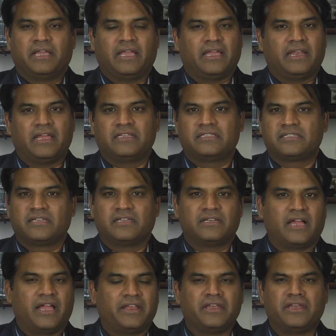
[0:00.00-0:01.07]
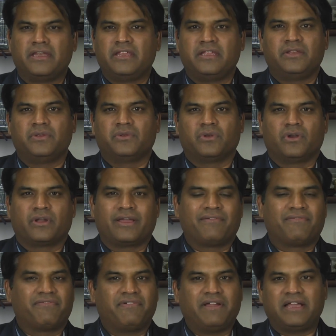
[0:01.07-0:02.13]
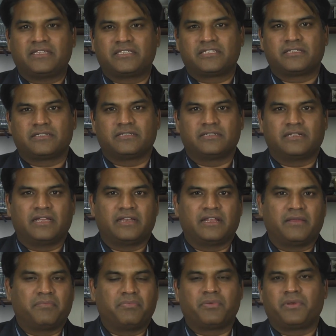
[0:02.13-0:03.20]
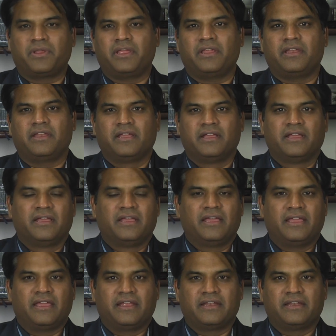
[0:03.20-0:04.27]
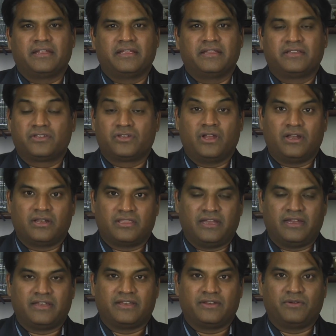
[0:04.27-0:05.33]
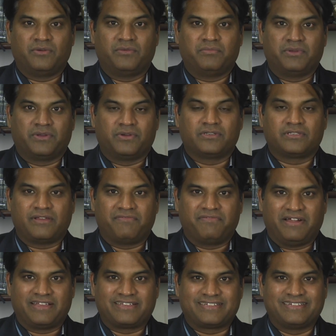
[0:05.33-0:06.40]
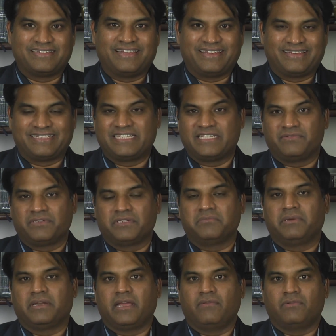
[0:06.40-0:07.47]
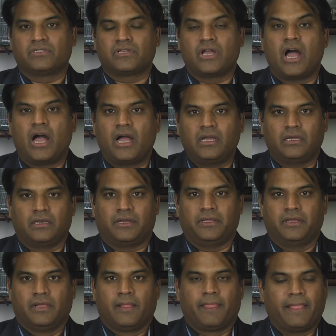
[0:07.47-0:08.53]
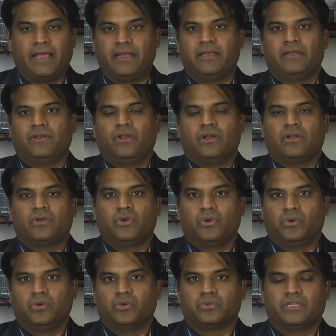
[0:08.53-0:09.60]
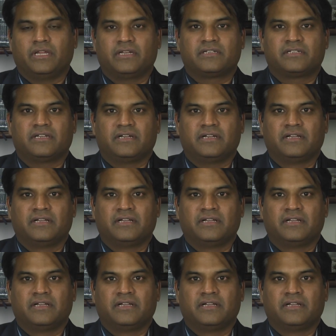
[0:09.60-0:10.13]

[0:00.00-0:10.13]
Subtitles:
and I said, I need you, Lord. I fasted and I prayed. And it's not that, you know, because I fasted, I received it, but I was hungry. I did not know that